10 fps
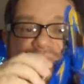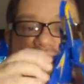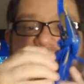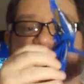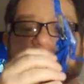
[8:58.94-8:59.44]

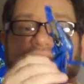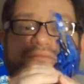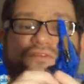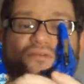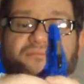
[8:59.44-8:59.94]
Then his
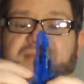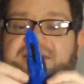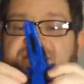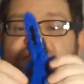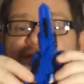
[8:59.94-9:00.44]
arms,
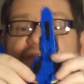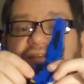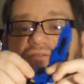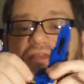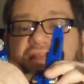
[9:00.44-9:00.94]
best thing to
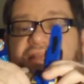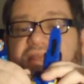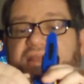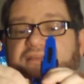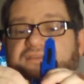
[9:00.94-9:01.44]
do really
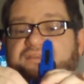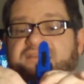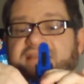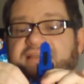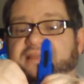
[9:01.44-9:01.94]
is
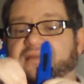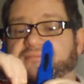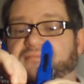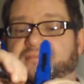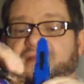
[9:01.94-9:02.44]
take
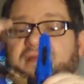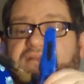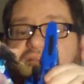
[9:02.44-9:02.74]
them and